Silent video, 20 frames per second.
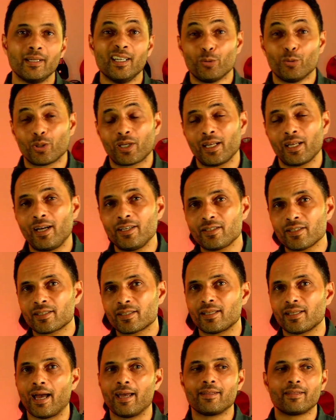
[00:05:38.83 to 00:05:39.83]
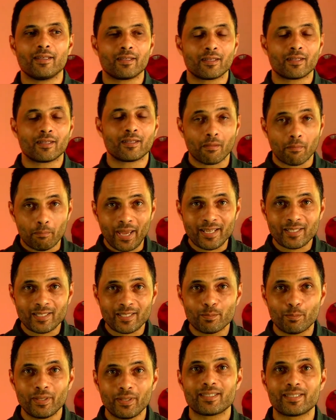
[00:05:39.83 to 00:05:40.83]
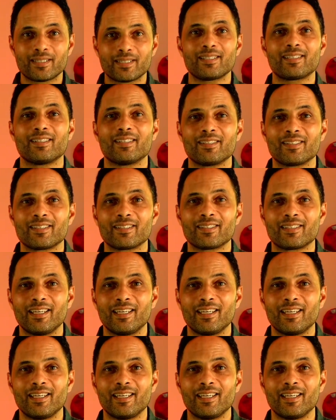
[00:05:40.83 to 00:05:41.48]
Well, can I just say that the best businesses